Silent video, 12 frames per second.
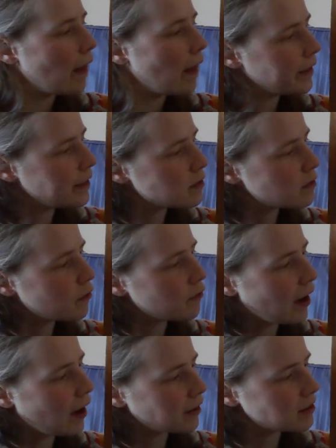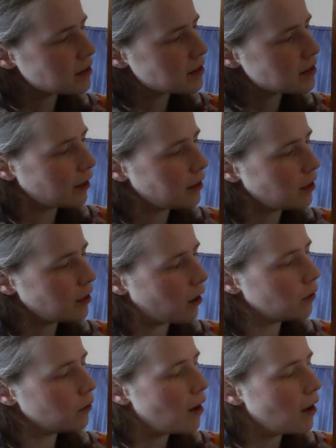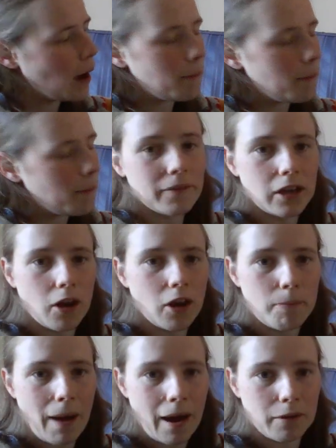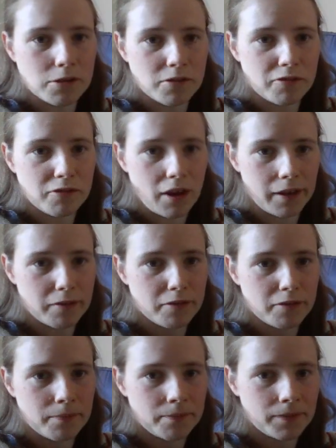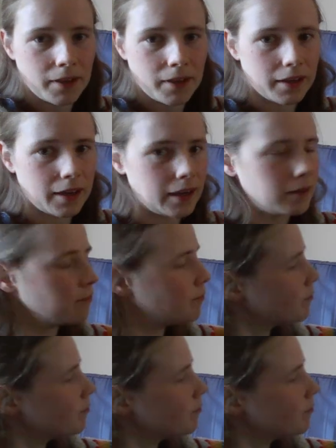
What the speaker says: and these facts that I know about the low powers of 5. Okay.